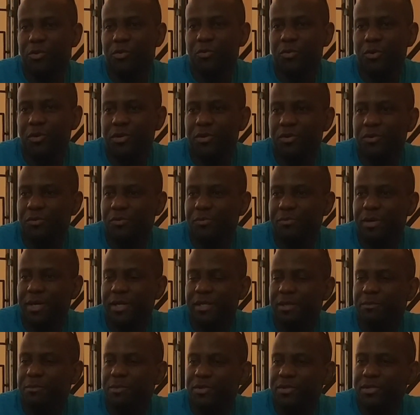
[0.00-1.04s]
took you by
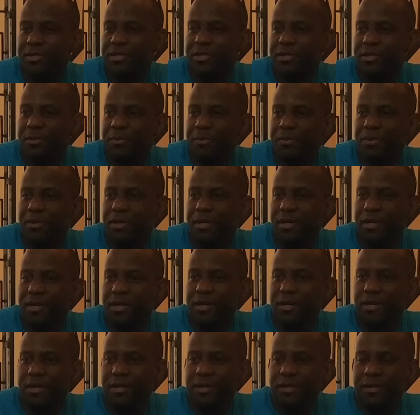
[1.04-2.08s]
the bus stop,
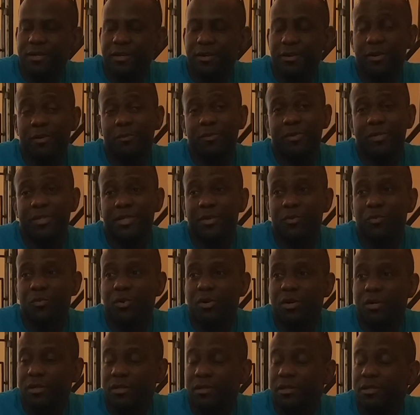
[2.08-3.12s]
or I must say
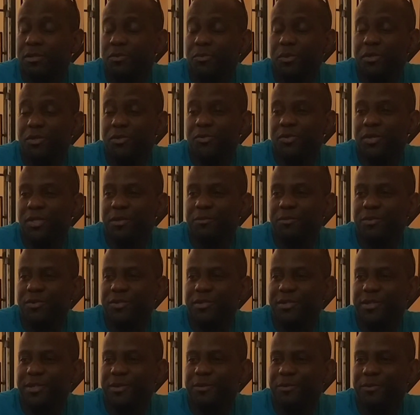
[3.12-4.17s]
walked with you at the bus
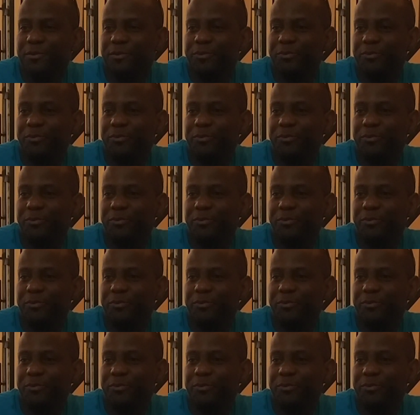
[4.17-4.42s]
stop.